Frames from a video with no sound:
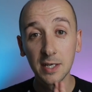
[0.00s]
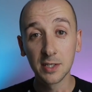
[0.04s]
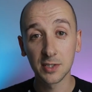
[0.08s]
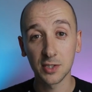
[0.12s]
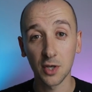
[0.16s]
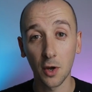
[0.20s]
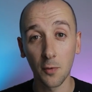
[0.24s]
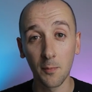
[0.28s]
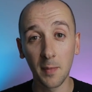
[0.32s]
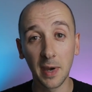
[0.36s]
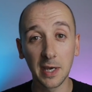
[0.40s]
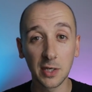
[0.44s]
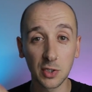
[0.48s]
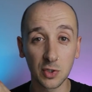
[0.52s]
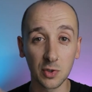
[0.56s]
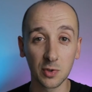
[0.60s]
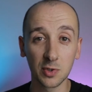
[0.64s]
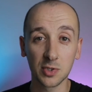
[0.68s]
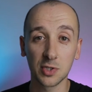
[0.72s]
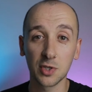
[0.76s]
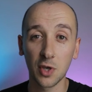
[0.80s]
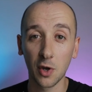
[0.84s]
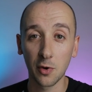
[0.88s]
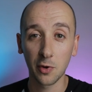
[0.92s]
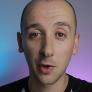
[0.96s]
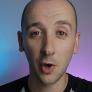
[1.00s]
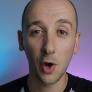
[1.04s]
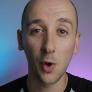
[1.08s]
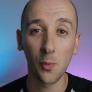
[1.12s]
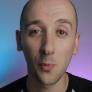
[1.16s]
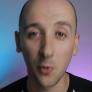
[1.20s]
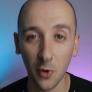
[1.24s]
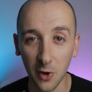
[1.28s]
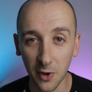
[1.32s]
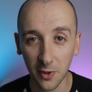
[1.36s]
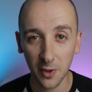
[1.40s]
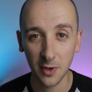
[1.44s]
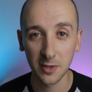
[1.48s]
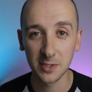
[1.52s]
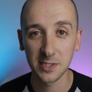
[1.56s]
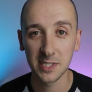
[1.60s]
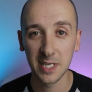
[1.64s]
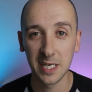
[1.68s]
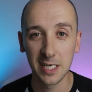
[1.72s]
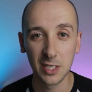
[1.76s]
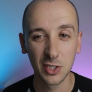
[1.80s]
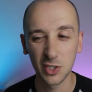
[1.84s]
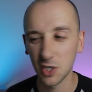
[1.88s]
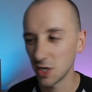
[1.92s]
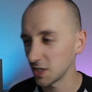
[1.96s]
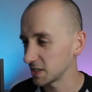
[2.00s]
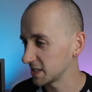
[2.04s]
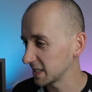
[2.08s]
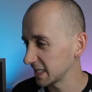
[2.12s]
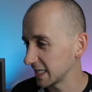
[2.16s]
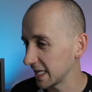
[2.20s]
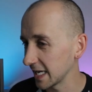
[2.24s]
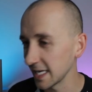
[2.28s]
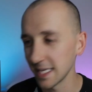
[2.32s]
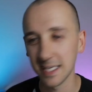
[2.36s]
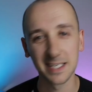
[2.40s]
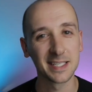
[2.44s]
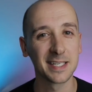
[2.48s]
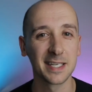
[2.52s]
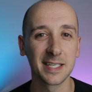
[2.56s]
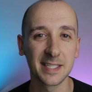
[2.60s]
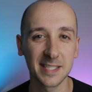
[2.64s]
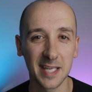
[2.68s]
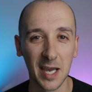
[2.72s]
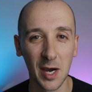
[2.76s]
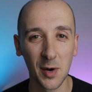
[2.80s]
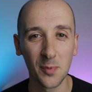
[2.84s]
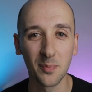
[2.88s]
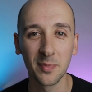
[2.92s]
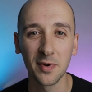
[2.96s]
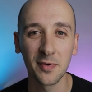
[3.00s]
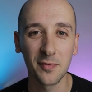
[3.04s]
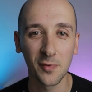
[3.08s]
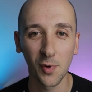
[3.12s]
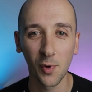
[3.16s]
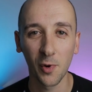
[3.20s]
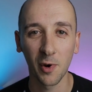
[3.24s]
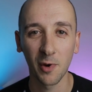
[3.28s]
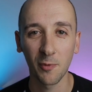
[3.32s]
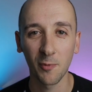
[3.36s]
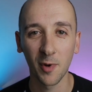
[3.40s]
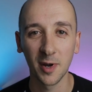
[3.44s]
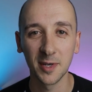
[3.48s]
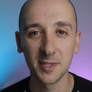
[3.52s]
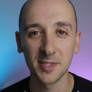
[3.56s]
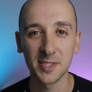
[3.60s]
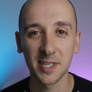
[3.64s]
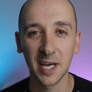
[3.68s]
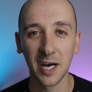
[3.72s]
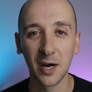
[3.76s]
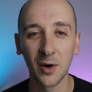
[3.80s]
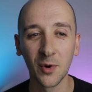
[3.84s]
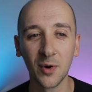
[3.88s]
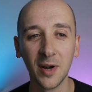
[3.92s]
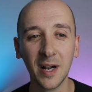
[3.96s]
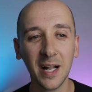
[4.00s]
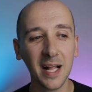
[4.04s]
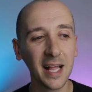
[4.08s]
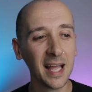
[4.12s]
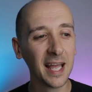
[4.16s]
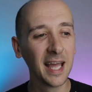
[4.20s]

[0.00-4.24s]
So make sure to go cop one of those t-shirts and get your discount before it runs out.